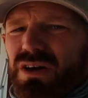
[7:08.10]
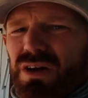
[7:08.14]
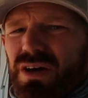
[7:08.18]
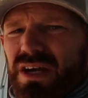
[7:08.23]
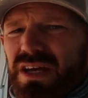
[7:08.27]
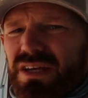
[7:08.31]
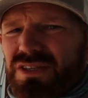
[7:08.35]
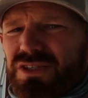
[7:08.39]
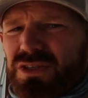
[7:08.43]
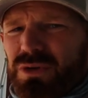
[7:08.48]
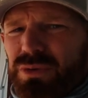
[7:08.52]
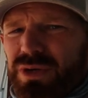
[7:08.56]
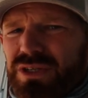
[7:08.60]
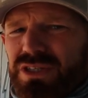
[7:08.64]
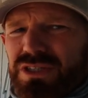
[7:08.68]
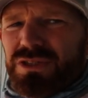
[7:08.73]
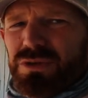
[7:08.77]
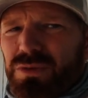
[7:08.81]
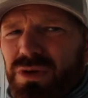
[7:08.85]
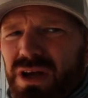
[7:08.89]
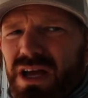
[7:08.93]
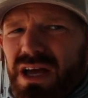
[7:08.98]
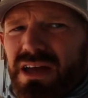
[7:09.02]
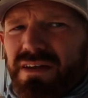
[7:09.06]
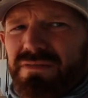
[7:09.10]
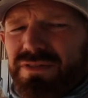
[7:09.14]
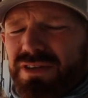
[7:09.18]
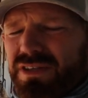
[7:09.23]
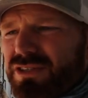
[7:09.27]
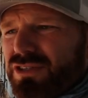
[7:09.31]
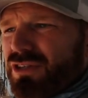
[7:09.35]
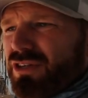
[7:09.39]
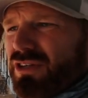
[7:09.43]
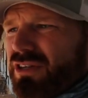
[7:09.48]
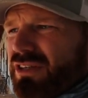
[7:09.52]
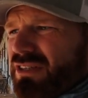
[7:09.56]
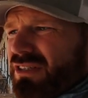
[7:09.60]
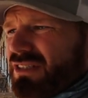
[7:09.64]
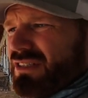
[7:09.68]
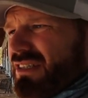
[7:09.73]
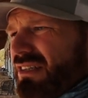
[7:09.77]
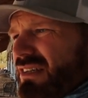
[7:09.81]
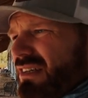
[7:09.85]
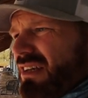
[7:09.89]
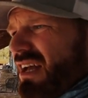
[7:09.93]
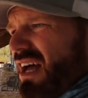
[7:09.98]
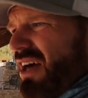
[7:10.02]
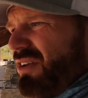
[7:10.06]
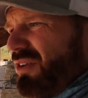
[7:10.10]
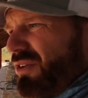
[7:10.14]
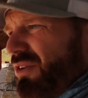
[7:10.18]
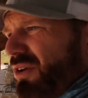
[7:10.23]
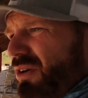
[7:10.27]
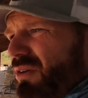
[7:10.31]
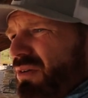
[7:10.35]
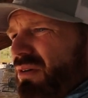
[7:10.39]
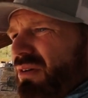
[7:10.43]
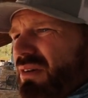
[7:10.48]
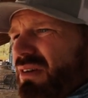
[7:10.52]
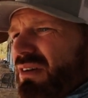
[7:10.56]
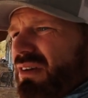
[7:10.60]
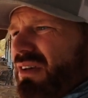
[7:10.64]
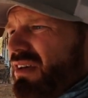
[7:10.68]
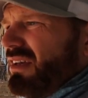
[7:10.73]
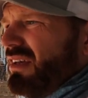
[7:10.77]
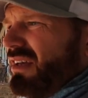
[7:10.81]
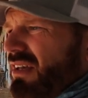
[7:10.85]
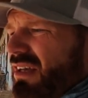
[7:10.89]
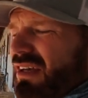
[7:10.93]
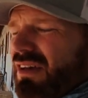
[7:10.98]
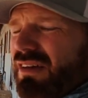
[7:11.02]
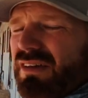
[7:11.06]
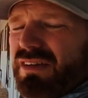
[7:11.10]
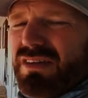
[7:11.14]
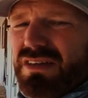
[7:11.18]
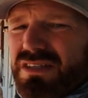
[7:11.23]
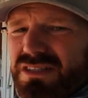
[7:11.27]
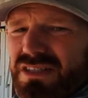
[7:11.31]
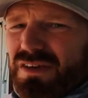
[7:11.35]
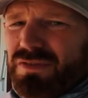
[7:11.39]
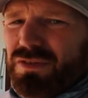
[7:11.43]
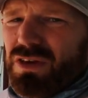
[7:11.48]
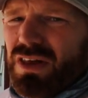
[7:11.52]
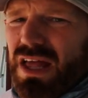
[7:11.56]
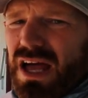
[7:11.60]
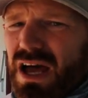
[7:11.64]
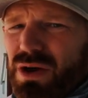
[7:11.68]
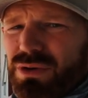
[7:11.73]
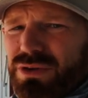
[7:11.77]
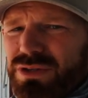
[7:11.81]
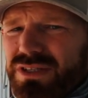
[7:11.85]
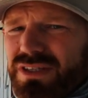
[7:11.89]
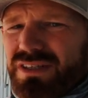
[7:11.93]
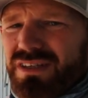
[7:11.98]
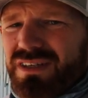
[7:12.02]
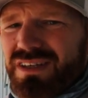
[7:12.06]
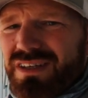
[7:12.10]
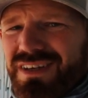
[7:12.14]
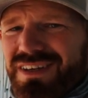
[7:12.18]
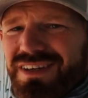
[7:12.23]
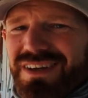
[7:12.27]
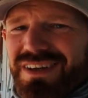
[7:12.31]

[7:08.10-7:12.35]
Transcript: Okay, so we just arrived. It took us, I don't know, several hours.